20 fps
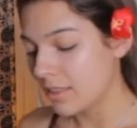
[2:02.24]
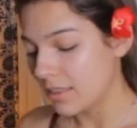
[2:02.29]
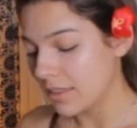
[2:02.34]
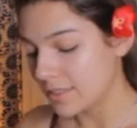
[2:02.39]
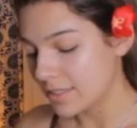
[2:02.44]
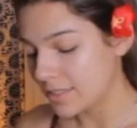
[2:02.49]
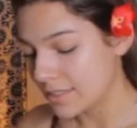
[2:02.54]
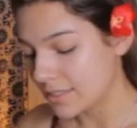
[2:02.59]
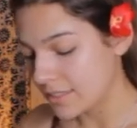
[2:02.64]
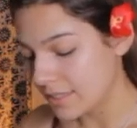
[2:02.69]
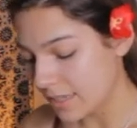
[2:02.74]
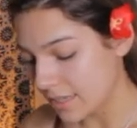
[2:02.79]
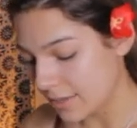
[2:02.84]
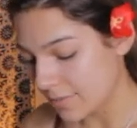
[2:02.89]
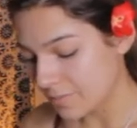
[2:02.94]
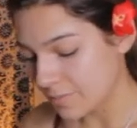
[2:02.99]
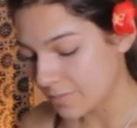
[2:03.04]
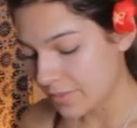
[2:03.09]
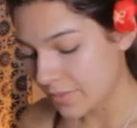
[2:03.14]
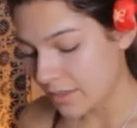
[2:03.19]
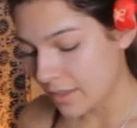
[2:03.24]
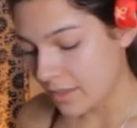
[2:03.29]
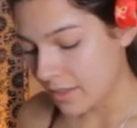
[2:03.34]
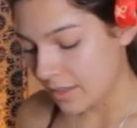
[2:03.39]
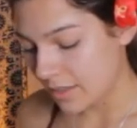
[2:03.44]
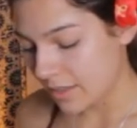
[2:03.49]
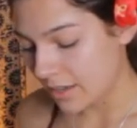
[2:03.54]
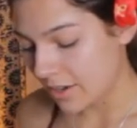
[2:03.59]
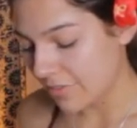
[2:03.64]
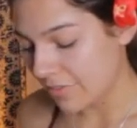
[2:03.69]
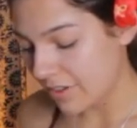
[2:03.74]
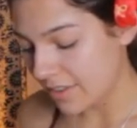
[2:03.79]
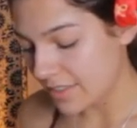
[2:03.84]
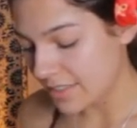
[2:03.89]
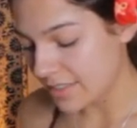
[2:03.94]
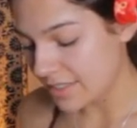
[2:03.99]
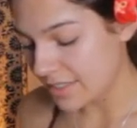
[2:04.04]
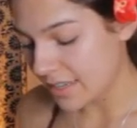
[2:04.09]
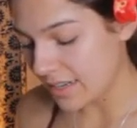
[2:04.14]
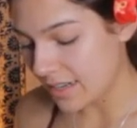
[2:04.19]
Let's see. Clarify
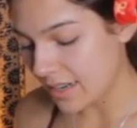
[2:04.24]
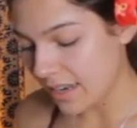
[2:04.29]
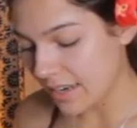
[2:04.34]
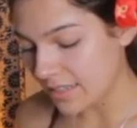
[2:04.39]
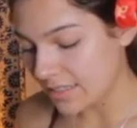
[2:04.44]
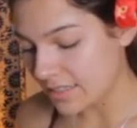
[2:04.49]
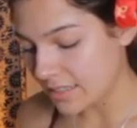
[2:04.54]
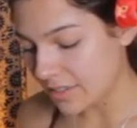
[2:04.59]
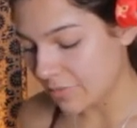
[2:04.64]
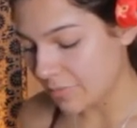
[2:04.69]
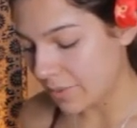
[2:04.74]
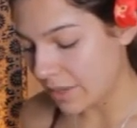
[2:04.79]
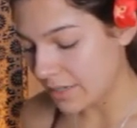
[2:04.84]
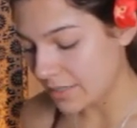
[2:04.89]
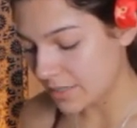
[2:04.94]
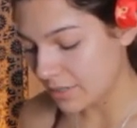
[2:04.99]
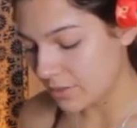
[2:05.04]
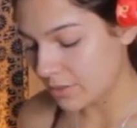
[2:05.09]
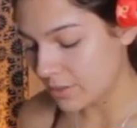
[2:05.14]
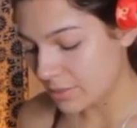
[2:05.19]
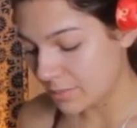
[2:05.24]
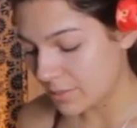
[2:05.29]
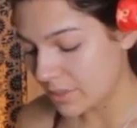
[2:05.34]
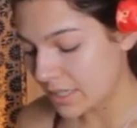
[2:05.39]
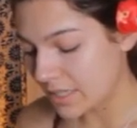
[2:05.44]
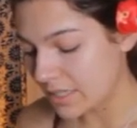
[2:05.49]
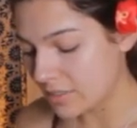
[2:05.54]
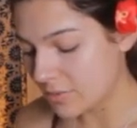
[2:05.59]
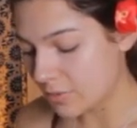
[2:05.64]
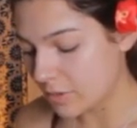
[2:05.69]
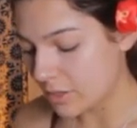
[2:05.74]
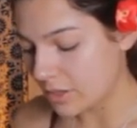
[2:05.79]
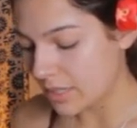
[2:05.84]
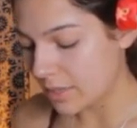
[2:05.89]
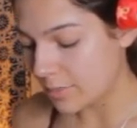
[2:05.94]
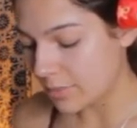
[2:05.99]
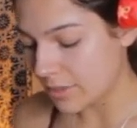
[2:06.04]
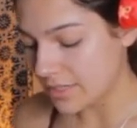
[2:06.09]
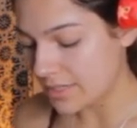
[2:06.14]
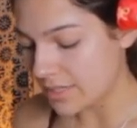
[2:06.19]
this Knight of Pentacles, please, for
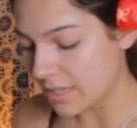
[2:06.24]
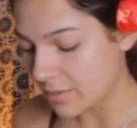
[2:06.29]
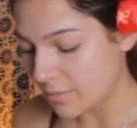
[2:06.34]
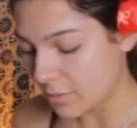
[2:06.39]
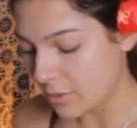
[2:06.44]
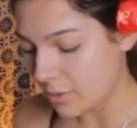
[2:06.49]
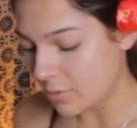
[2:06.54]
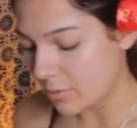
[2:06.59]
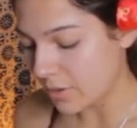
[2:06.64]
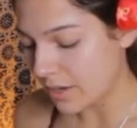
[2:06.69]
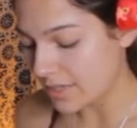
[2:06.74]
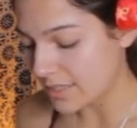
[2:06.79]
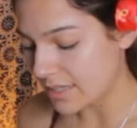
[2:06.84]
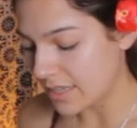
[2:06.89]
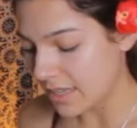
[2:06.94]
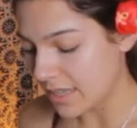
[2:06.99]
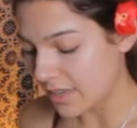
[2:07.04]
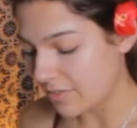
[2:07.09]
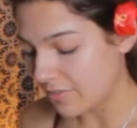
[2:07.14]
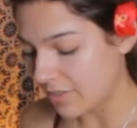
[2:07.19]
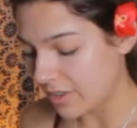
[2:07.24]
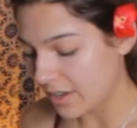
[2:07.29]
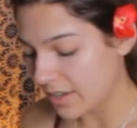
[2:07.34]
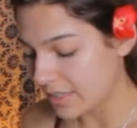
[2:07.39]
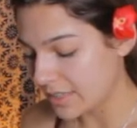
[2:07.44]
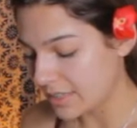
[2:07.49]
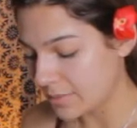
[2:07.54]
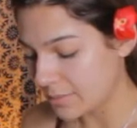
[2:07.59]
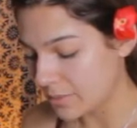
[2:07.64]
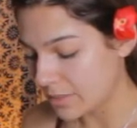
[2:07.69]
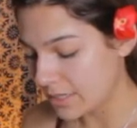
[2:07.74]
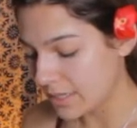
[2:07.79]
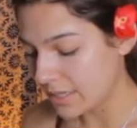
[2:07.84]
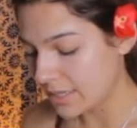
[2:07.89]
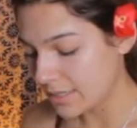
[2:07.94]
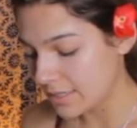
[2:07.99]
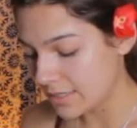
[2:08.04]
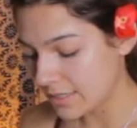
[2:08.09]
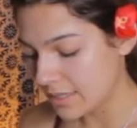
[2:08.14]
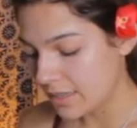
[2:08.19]
Libra, Sun, Moon, Rising, and Venus,
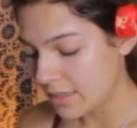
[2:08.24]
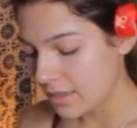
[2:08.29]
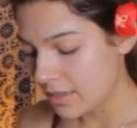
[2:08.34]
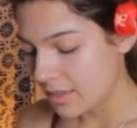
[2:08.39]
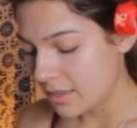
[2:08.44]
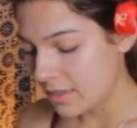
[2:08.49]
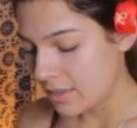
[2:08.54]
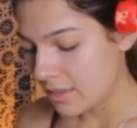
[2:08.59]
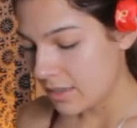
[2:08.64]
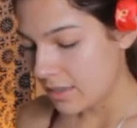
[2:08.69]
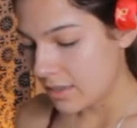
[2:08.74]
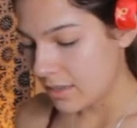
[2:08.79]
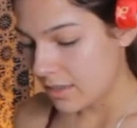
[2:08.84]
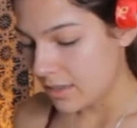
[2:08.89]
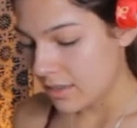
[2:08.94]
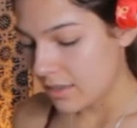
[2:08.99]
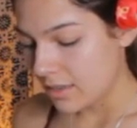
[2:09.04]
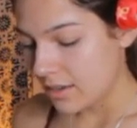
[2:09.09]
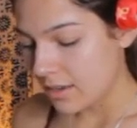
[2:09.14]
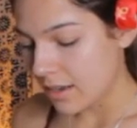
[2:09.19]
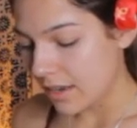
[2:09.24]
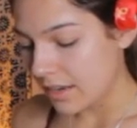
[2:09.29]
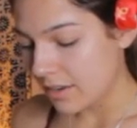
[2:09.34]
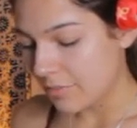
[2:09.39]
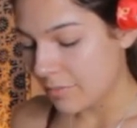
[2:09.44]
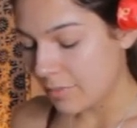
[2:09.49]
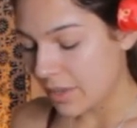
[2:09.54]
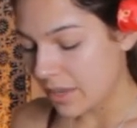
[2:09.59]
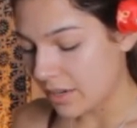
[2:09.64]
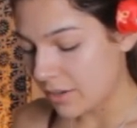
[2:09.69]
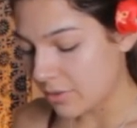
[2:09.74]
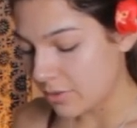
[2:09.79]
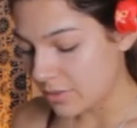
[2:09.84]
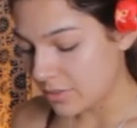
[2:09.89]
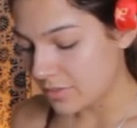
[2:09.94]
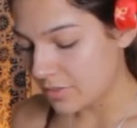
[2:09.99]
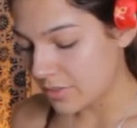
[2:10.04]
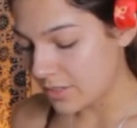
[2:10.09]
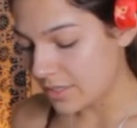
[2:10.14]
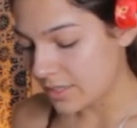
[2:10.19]
please. Knight of
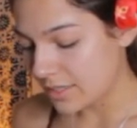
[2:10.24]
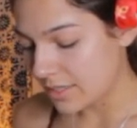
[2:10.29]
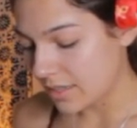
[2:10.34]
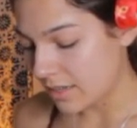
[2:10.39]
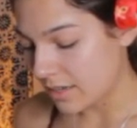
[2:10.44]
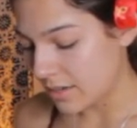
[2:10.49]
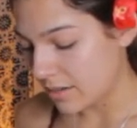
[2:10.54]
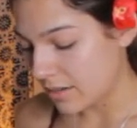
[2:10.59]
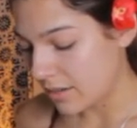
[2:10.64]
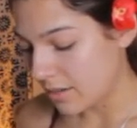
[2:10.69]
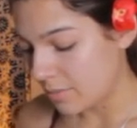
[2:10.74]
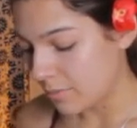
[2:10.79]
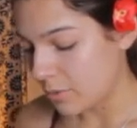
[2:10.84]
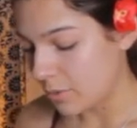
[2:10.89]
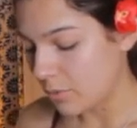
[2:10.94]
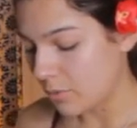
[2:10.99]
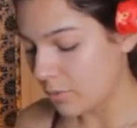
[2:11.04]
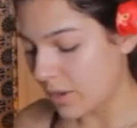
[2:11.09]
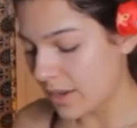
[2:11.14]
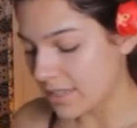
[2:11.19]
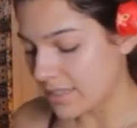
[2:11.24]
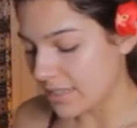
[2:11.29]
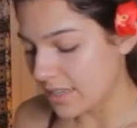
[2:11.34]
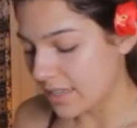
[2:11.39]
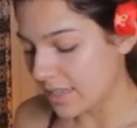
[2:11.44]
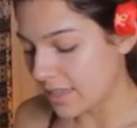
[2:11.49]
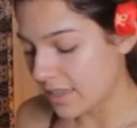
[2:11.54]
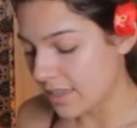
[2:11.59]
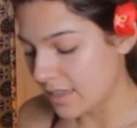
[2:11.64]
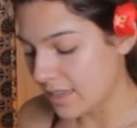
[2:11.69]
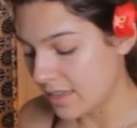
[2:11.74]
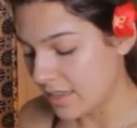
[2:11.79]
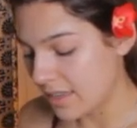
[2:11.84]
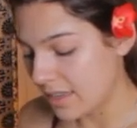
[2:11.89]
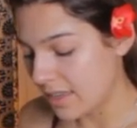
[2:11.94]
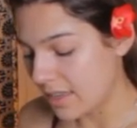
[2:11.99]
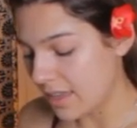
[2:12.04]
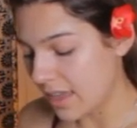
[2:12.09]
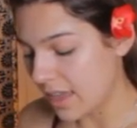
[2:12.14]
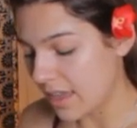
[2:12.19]
Pentacles for Sun, Moon, Rising,
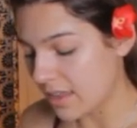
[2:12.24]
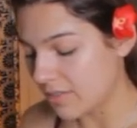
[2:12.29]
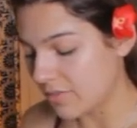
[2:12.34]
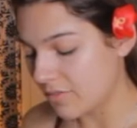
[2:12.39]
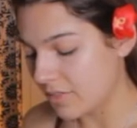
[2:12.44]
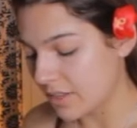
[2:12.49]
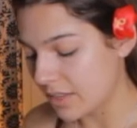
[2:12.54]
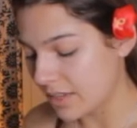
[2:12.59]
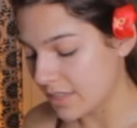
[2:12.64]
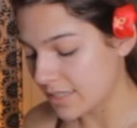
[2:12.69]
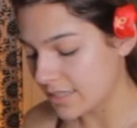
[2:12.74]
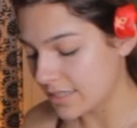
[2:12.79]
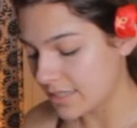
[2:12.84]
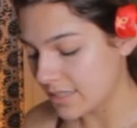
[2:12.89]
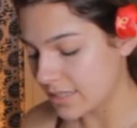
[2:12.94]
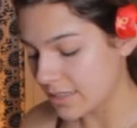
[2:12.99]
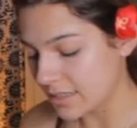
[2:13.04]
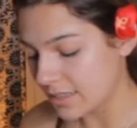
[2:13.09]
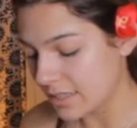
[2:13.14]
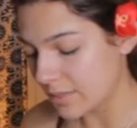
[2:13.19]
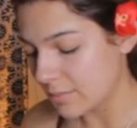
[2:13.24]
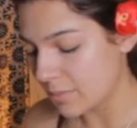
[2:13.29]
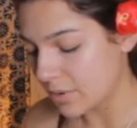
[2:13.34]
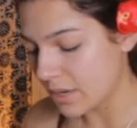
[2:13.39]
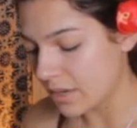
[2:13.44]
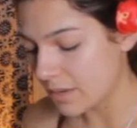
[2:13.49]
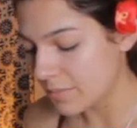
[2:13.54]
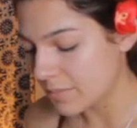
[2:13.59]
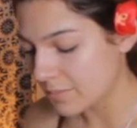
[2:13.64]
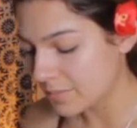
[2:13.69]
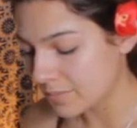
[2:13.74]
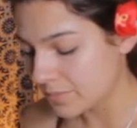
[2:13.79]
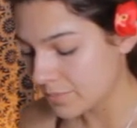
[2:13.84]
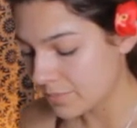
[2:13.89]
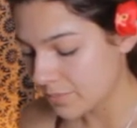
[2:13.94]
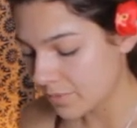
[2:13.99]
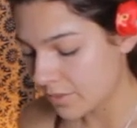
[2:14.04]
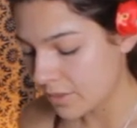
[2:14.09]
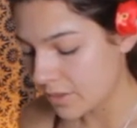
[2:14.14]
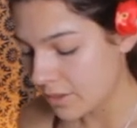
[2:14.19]
and Venus, Libra.
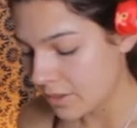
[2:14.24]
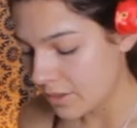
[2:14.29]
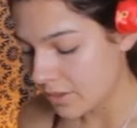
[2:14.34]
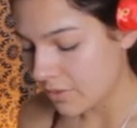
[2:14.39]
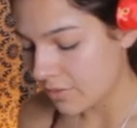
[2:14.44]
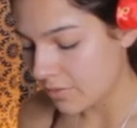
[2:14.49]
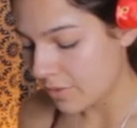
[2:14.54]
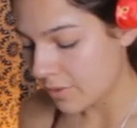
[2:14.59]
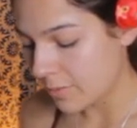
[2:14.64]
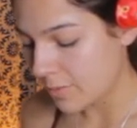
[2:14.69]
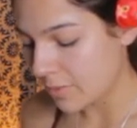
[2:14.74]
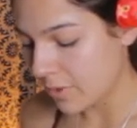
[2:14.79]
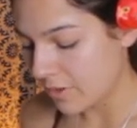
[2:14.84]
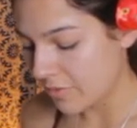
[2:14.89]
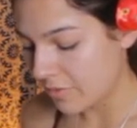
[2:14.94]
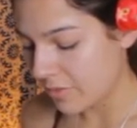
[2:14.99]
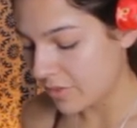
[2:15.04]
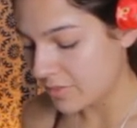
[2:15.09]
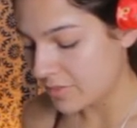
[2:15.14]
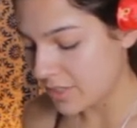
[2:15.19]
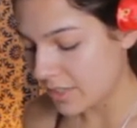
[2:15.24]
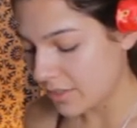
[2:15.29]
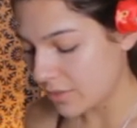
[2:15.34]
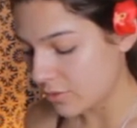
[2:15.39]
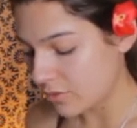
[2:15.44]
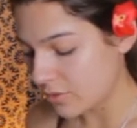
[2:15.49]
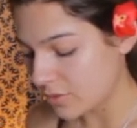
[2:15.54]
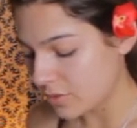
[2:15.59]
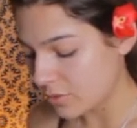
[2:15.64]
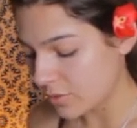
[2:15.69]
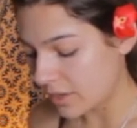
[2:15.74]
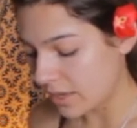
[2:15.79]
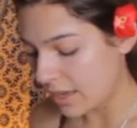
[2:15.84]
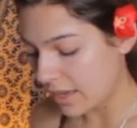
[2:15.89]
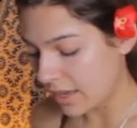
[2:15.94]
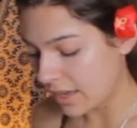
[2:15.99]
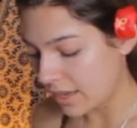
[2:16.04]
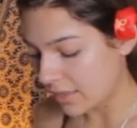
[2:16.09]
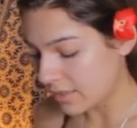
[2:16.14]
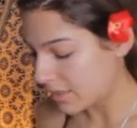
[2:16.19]
February 15th through the
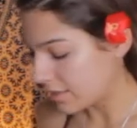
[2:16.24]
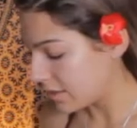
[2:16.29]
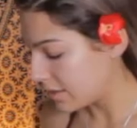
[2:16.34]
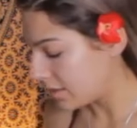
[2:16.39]
28th.